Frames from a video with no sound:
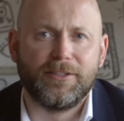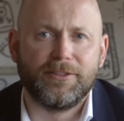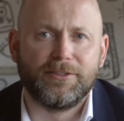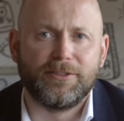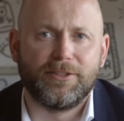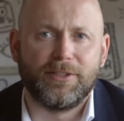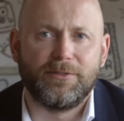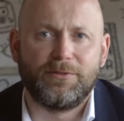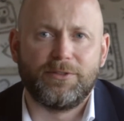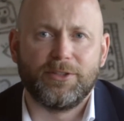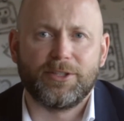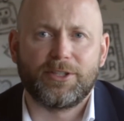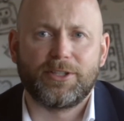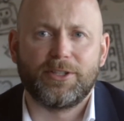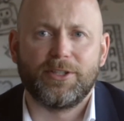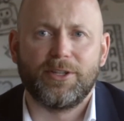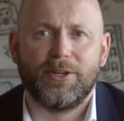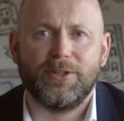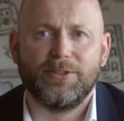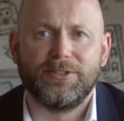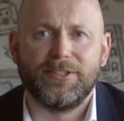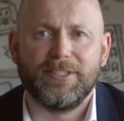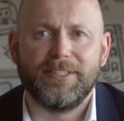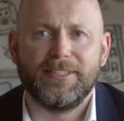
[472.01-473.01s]
So if your
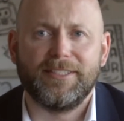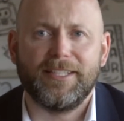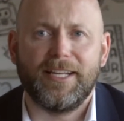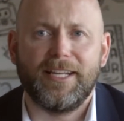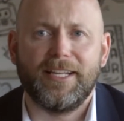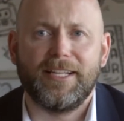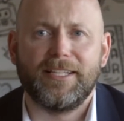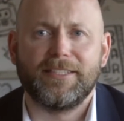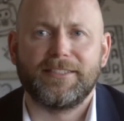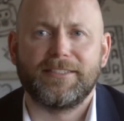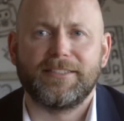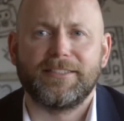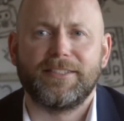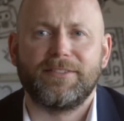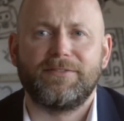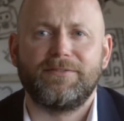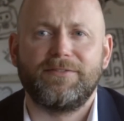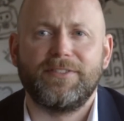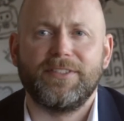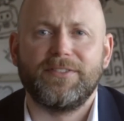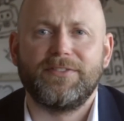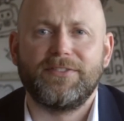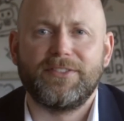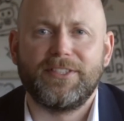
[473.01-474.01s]
closing date is on the
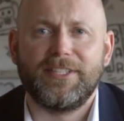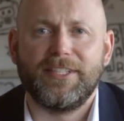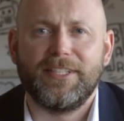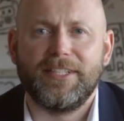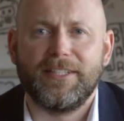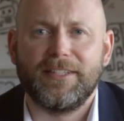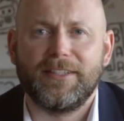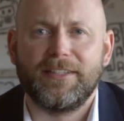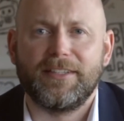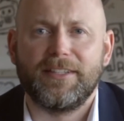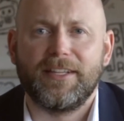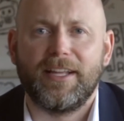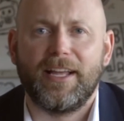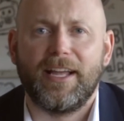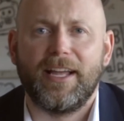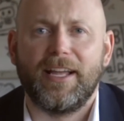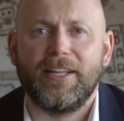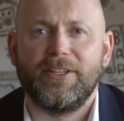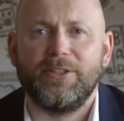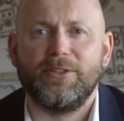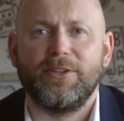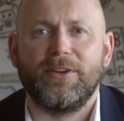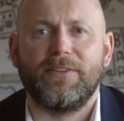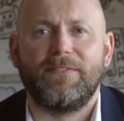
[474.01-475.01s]
15th
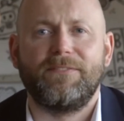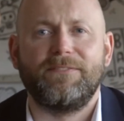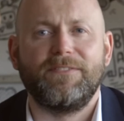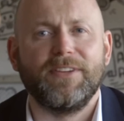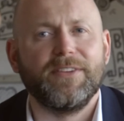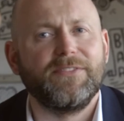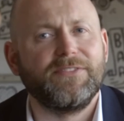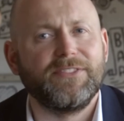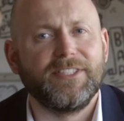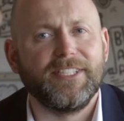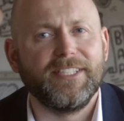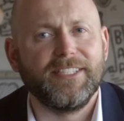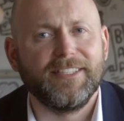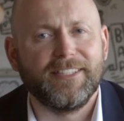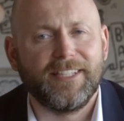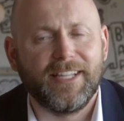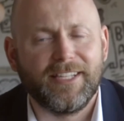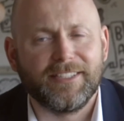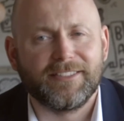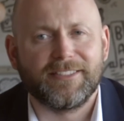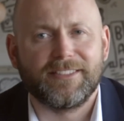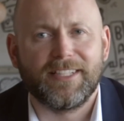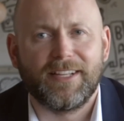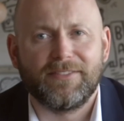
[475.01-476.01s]
and you have 15
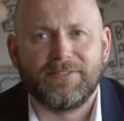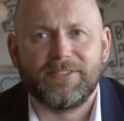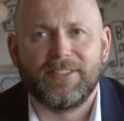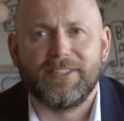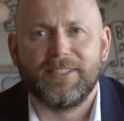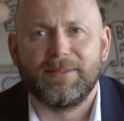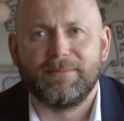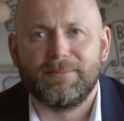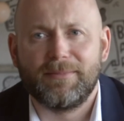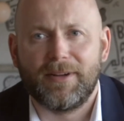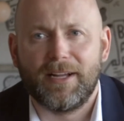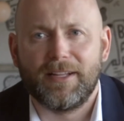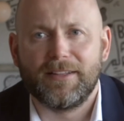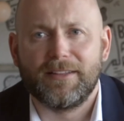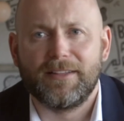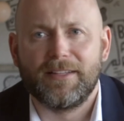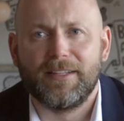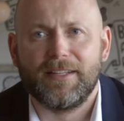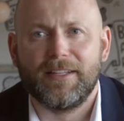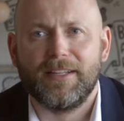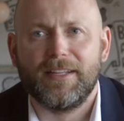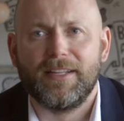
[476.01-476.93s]
days left in the month,